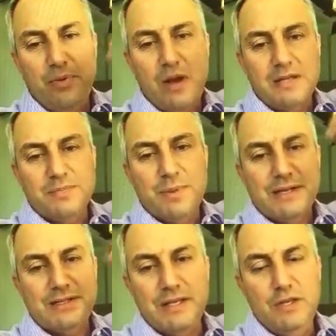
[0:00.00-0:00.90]

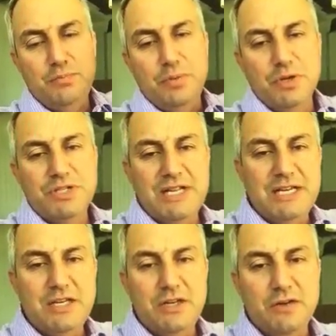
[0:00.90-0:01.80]
prospects that you push
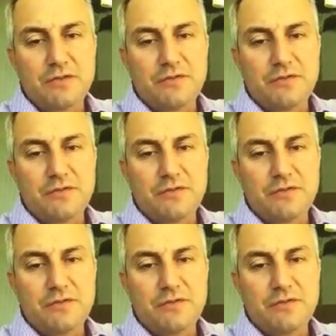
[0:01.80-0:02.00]
into your